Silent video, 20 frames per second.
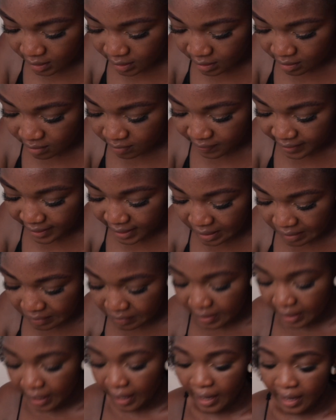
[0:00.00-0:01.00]
day
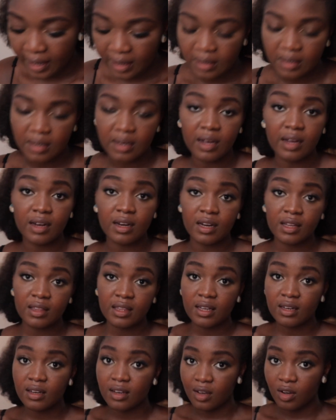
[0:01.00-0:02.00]
5 I had
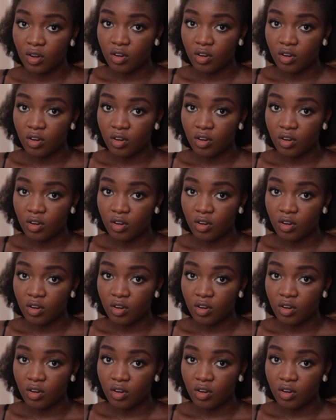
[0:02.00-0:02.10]
another day